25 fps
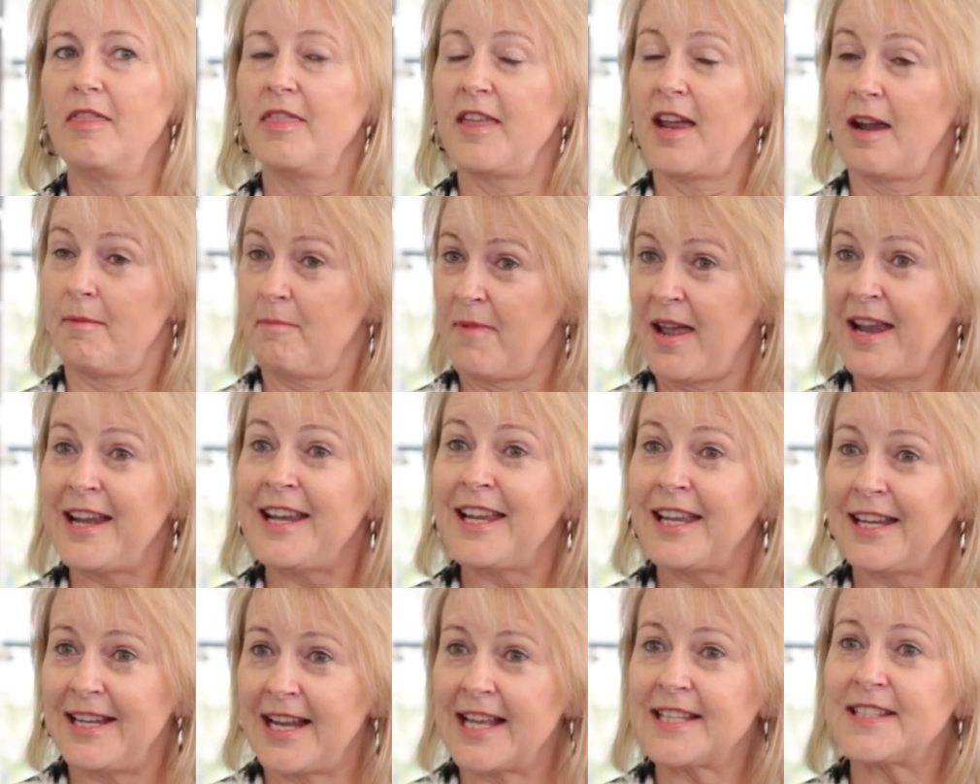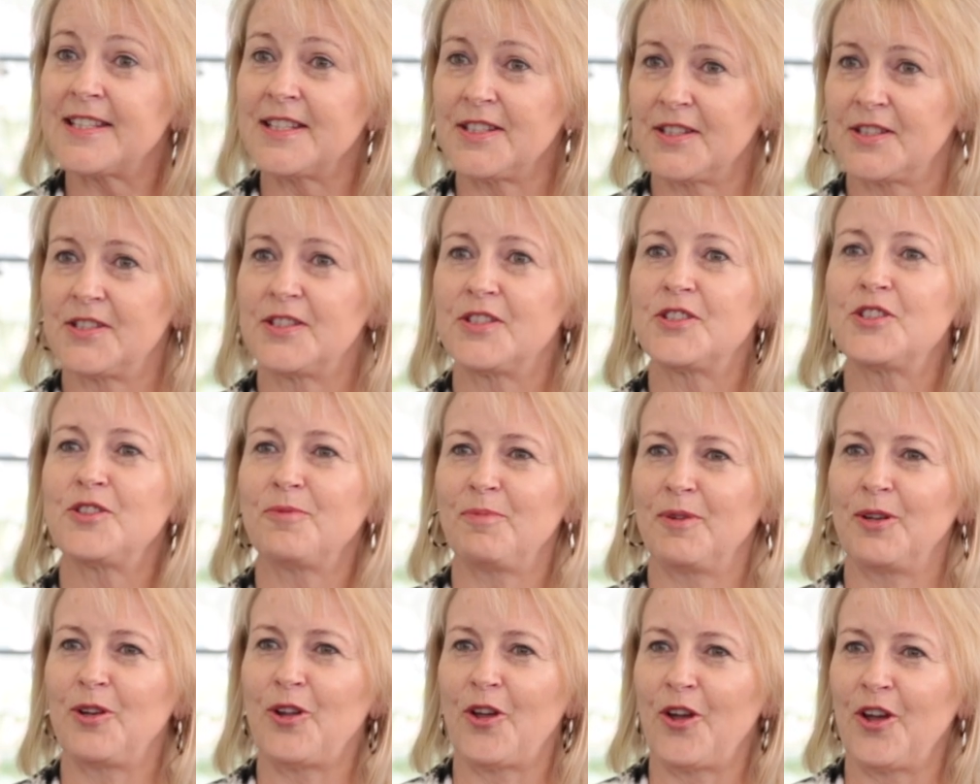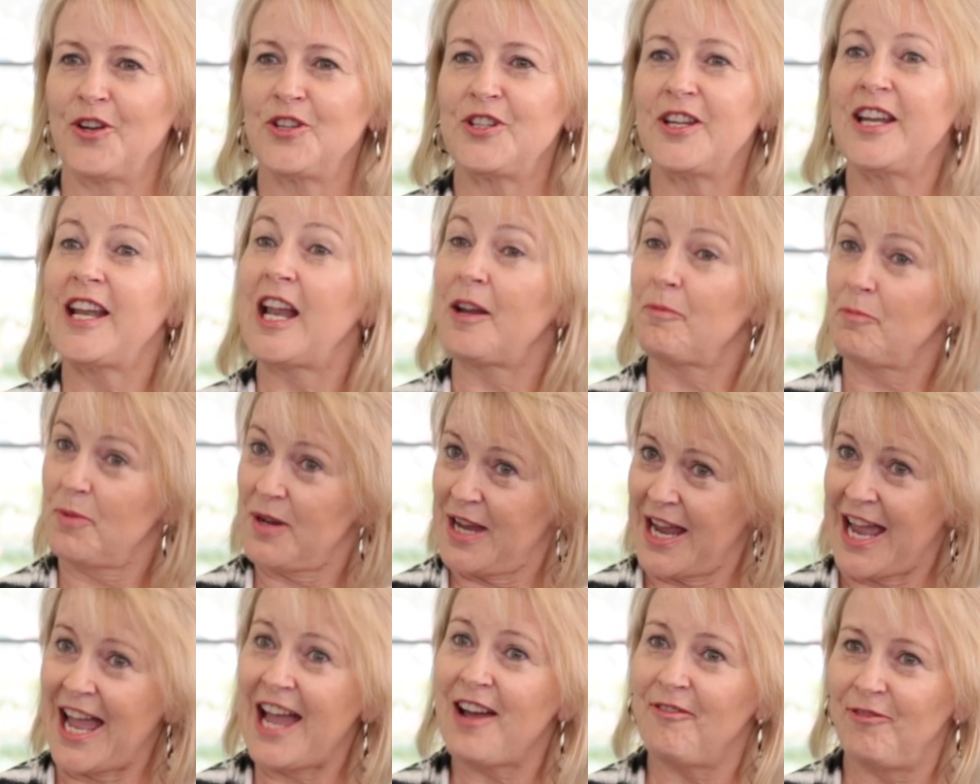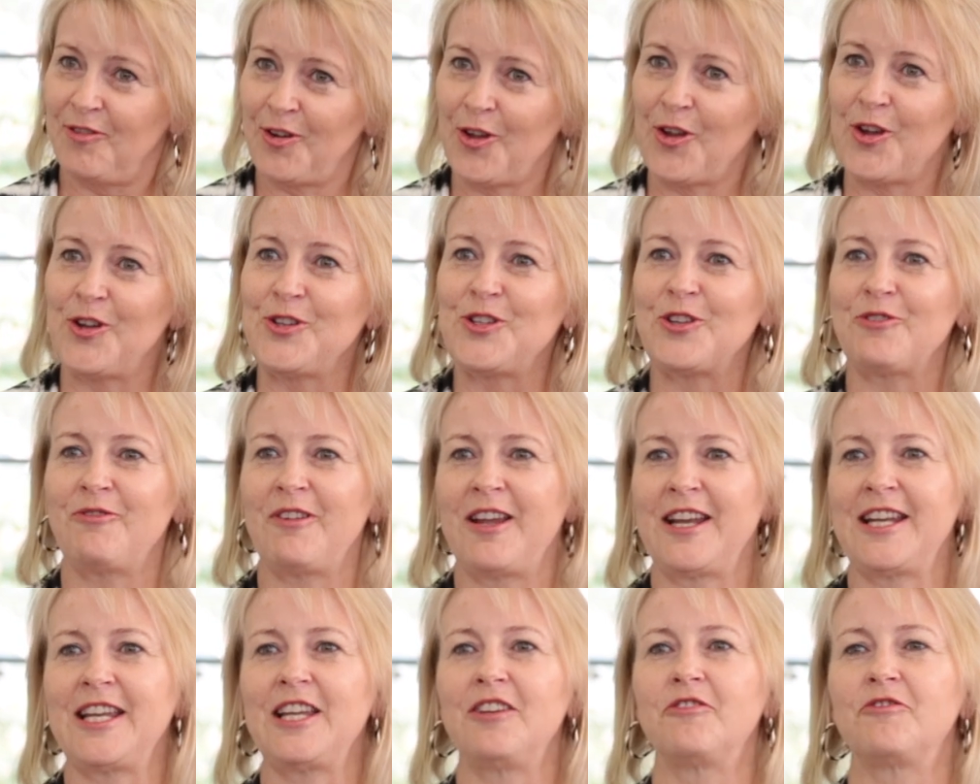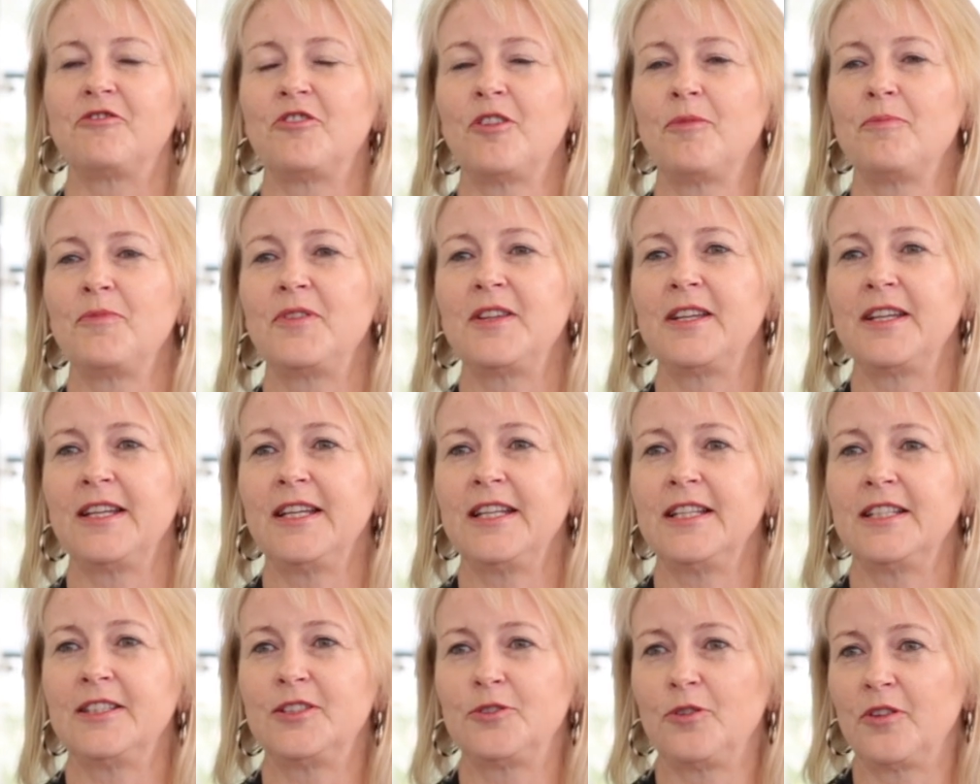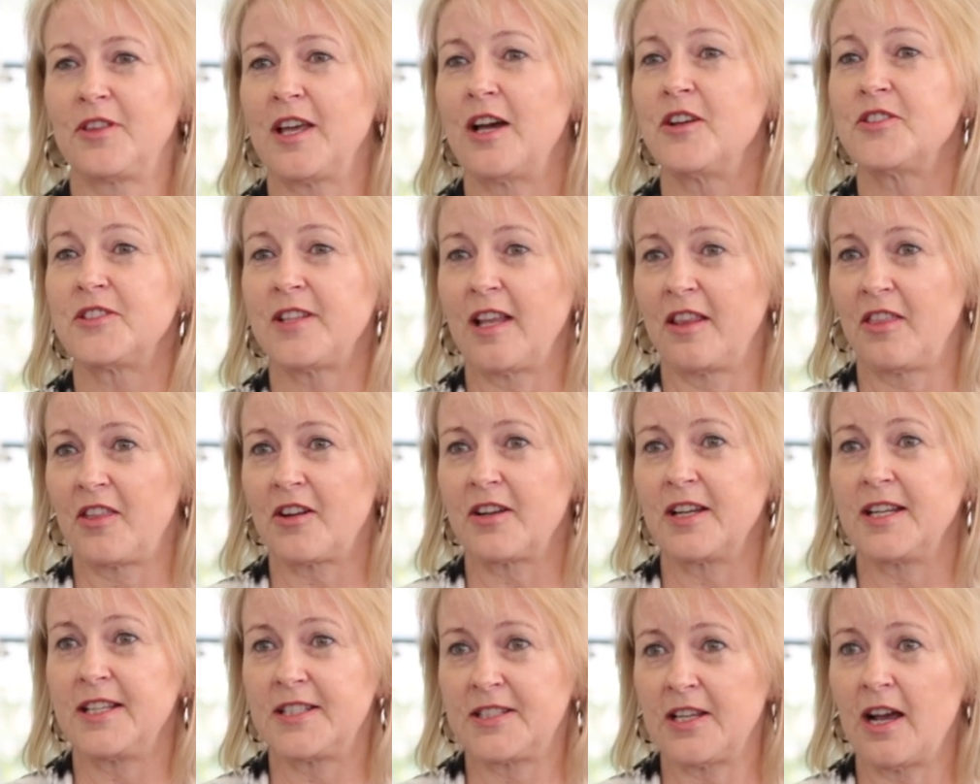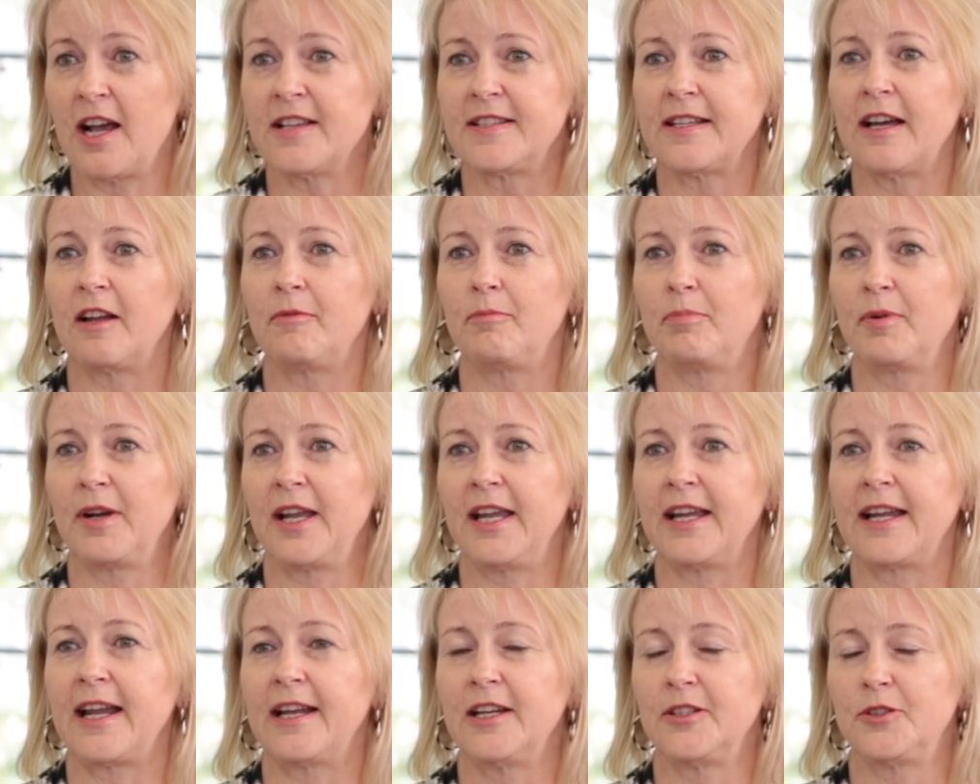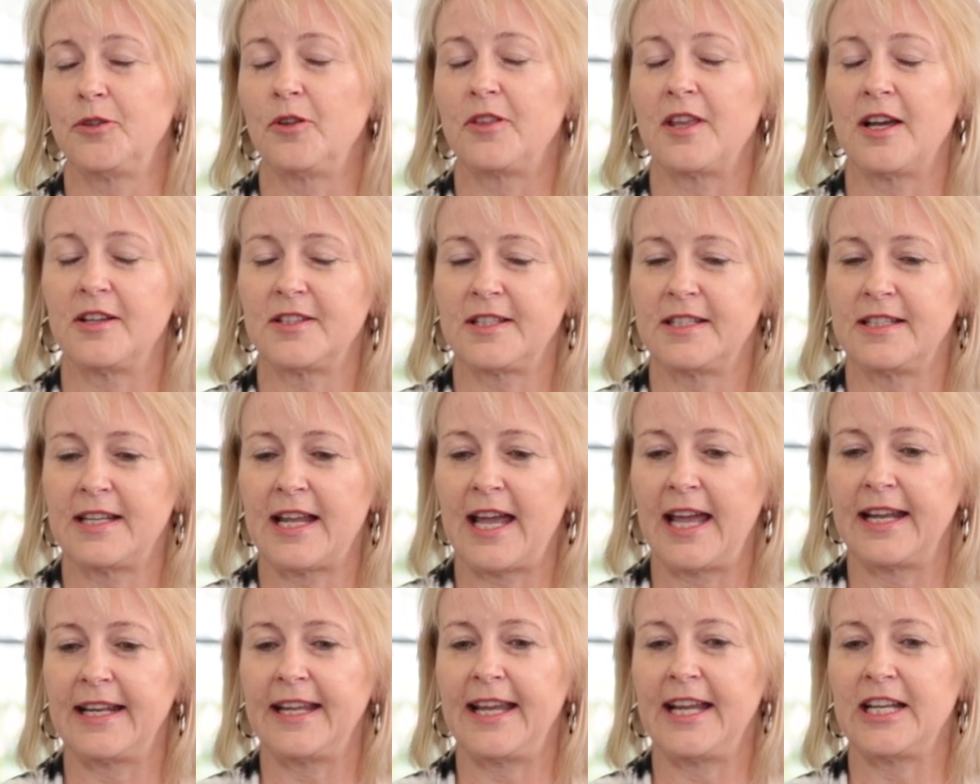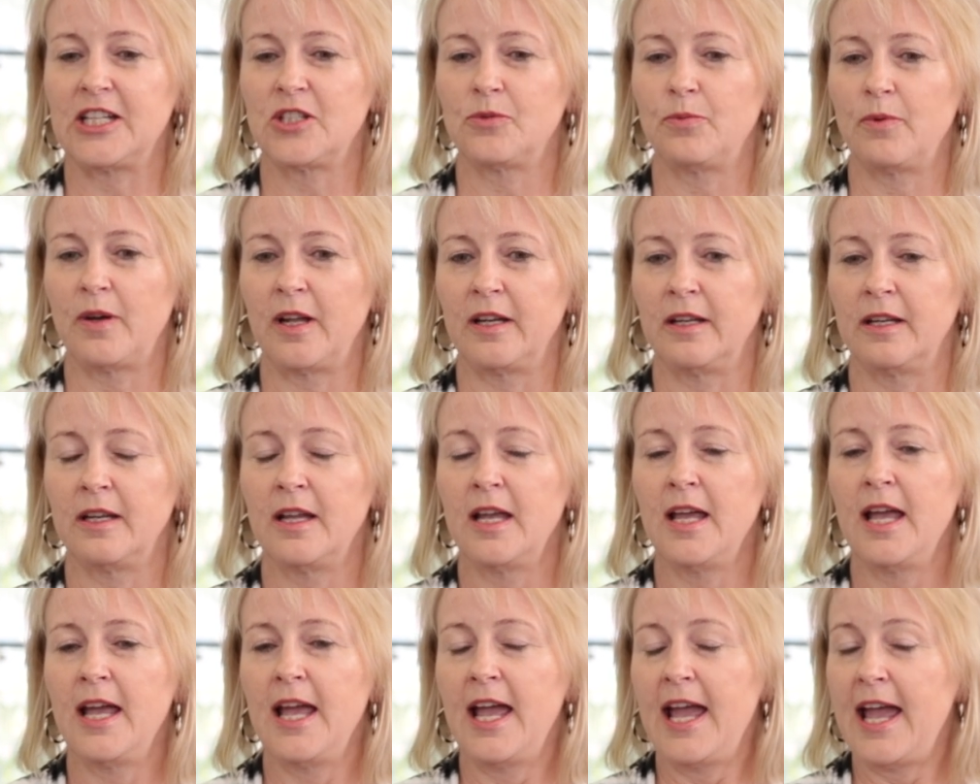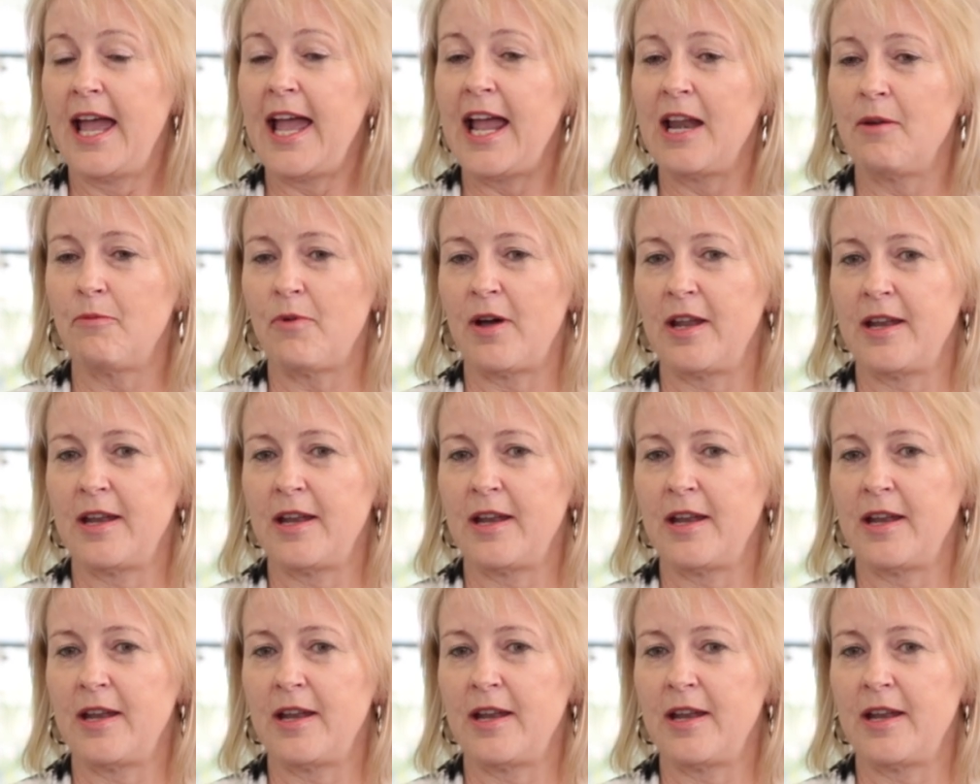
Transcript: There are many lessons to be learned, and that we have learned already from the 2003 SARS outbreak and the 2009 H1N1